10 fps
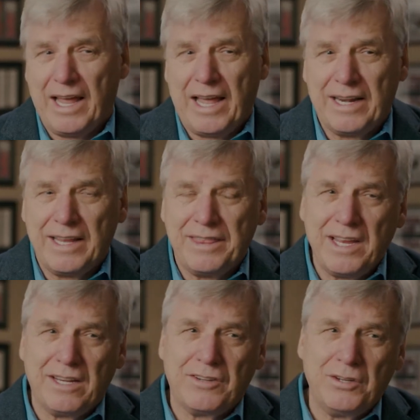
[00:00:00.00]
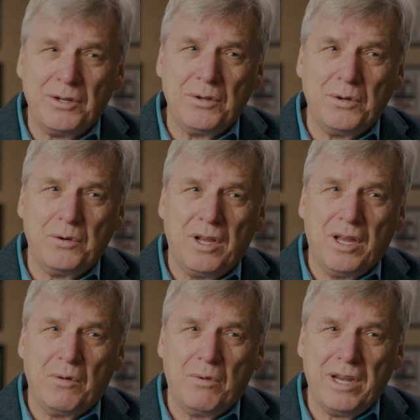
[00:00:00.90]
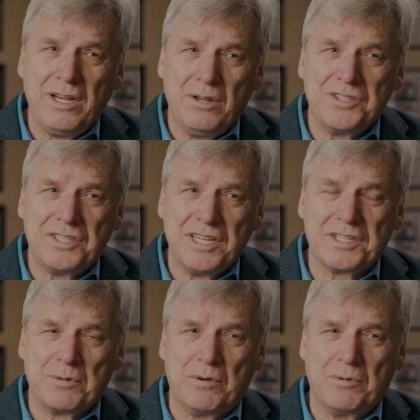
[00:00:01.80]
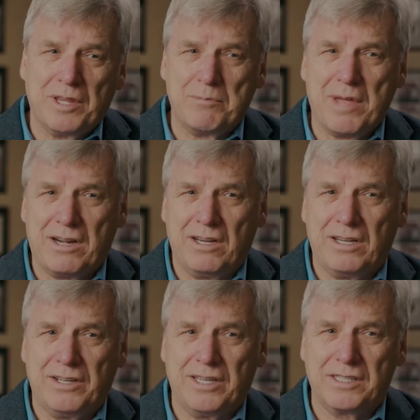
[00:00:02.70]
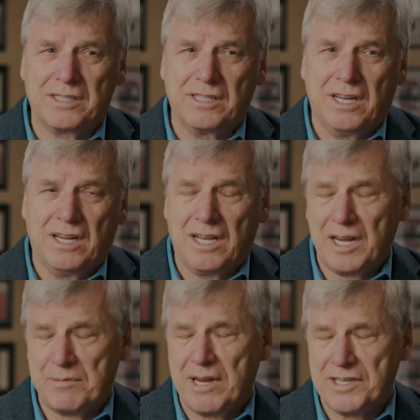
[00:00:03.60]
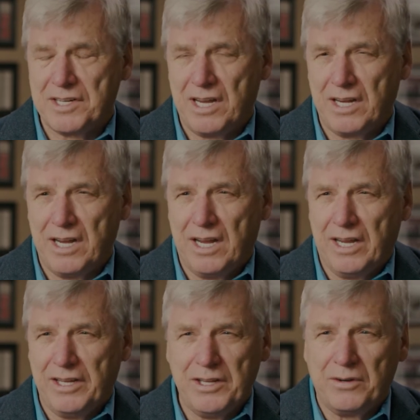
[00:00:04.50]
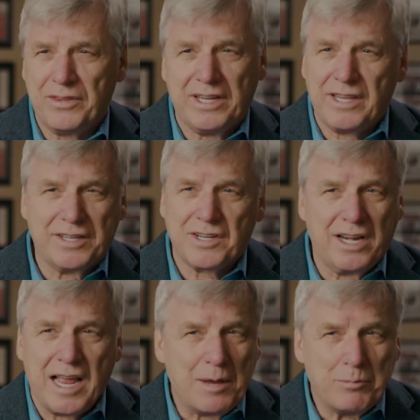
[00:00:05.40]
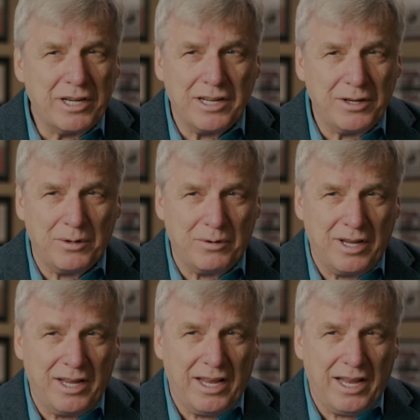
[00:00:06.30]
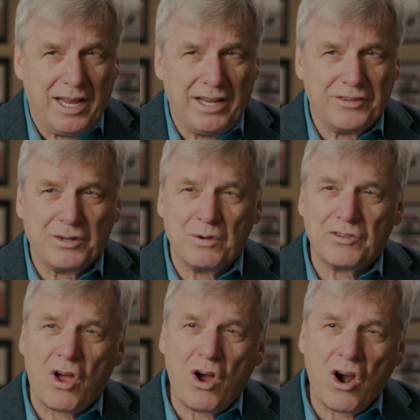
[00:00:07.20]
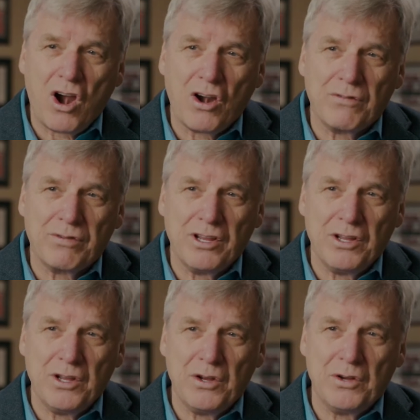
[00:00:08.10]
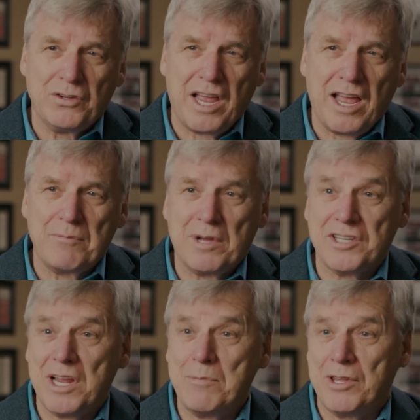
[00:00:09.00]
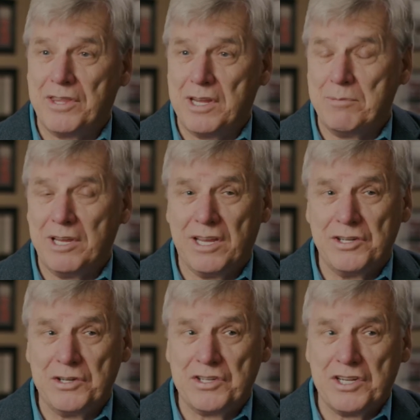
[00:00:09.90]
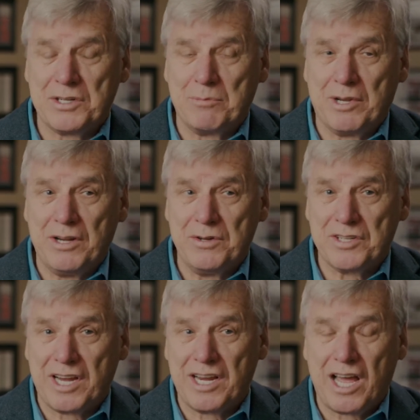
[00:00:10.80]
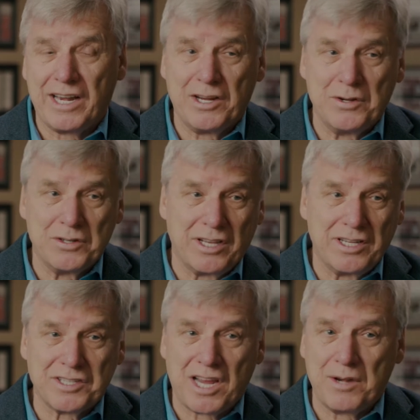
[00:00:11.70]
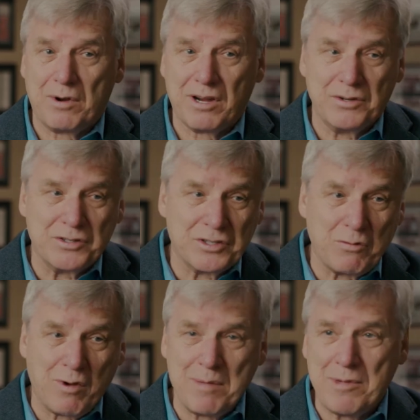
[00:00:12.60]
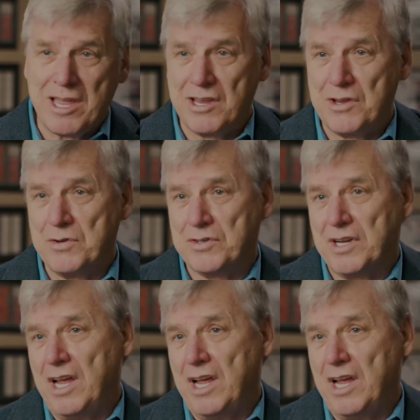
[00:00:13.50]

And I think, too, when you see someone with a mental illness, like my son, you don't think that's going to happen to you. And so it's hard for you to have much empathy because you see somebody who's psychotic, who's on the sidewalk, who's screaming, who's